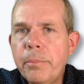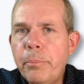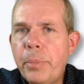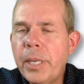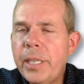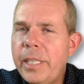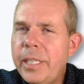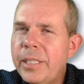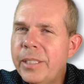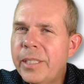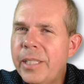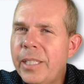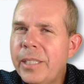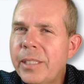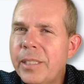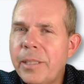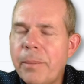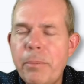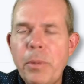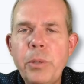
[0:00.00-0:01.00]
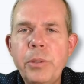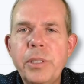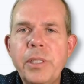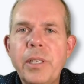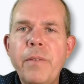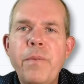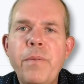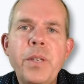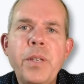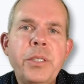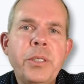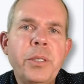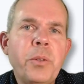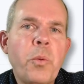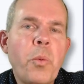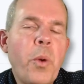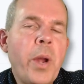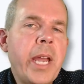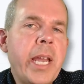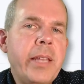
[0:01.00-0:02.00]
but is this the most
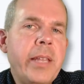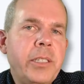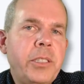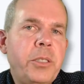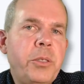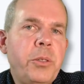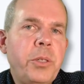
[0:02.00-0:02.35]
efficient way that